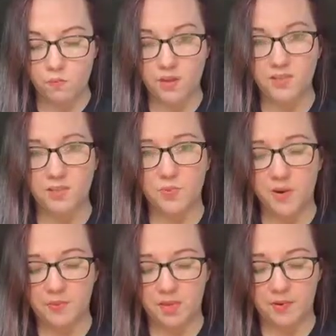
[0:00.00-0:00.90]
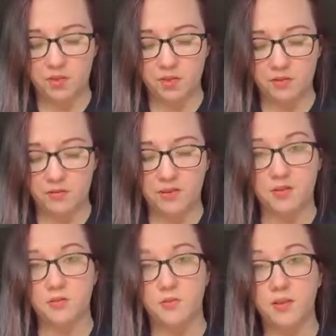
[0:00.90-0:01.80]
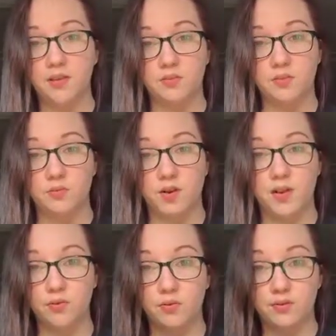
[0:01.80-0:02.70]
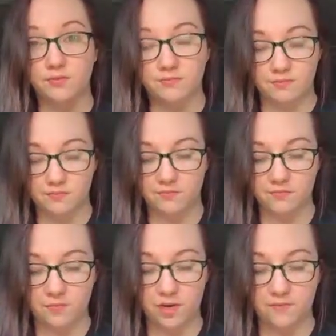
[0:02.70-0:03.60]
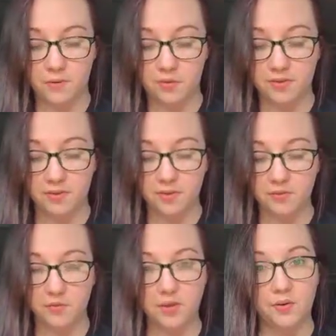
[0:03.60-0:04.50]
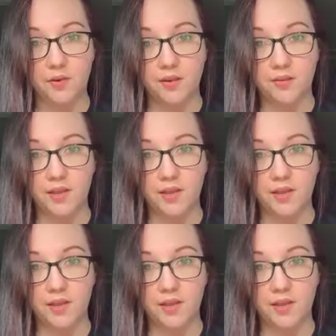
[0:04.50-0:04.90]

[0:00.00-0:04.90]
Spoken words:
Because there's probably a bunch of other things, but that's just what I've noticed sells really well,